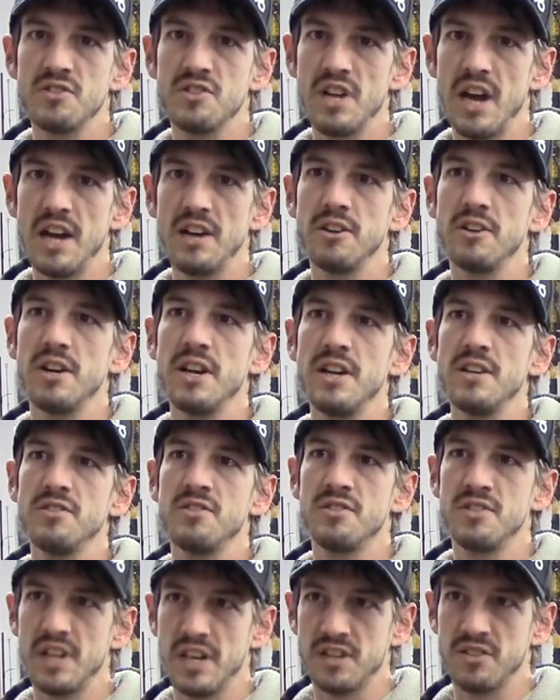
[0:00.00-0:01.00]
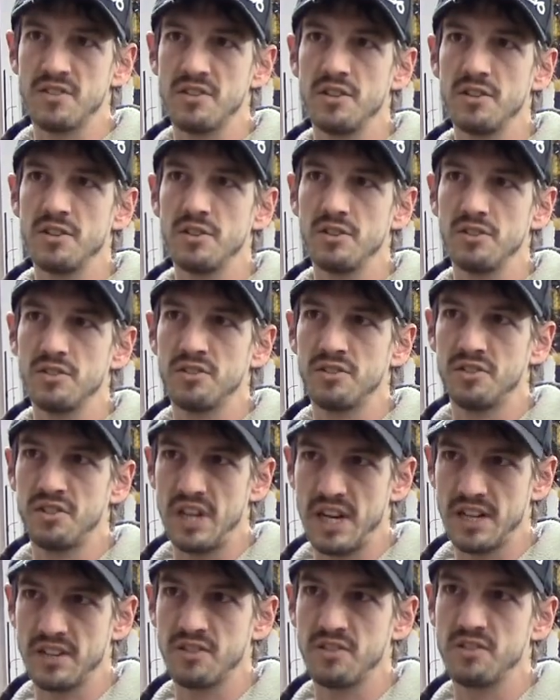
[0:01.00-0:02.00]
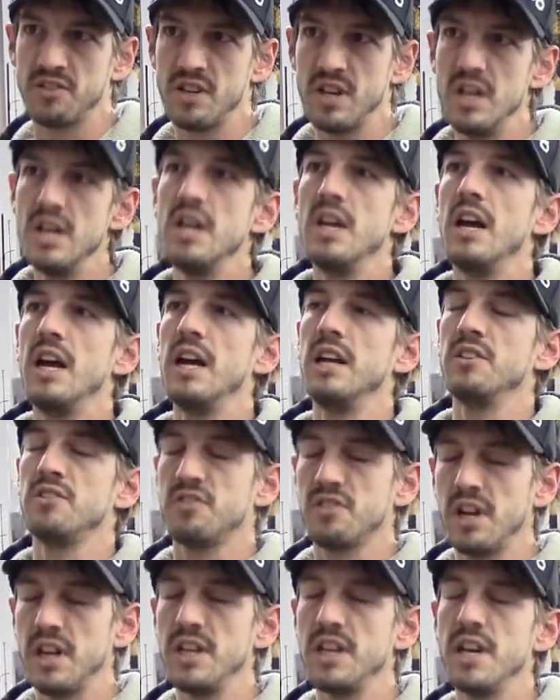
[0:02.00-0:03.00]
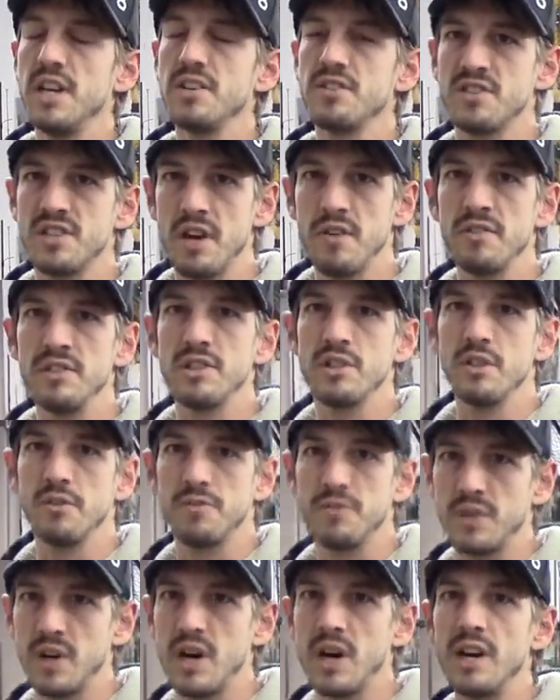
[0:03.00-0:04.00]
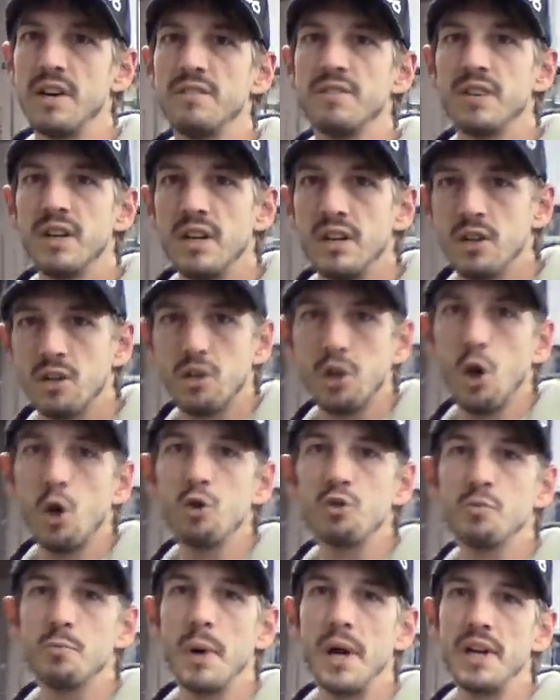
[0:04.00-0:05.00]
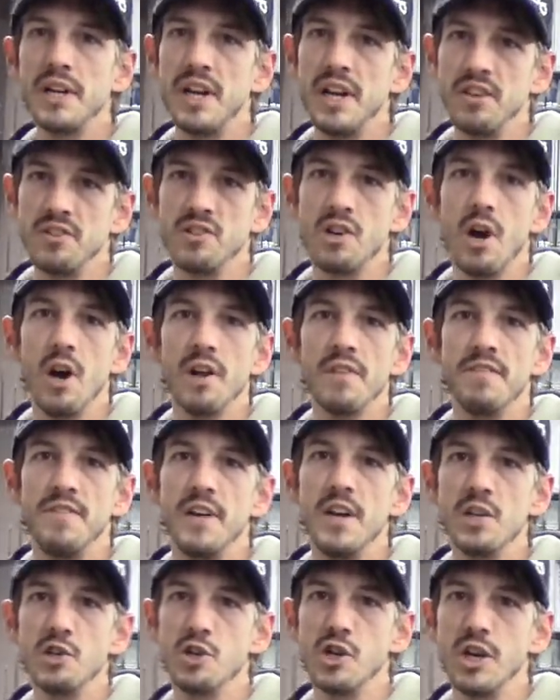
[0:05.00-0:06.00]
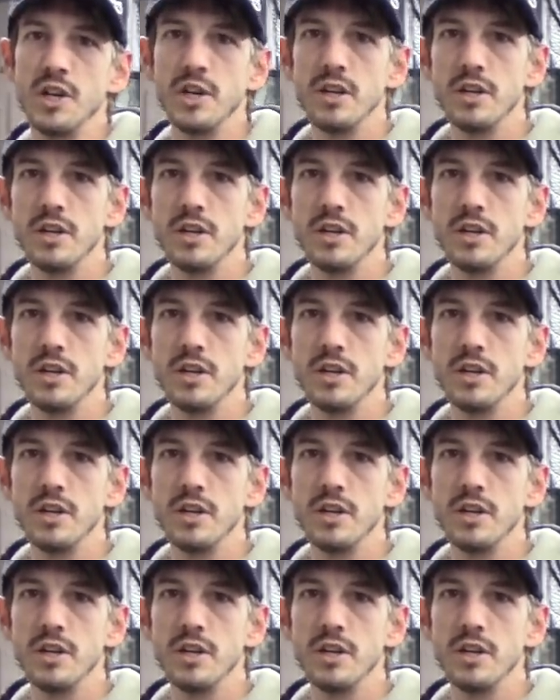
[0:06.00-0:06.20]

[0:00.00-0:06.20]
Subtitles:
Saturday 6 till 6, and Sunday is 7 till 5. Closed Mondays. Gone fishing.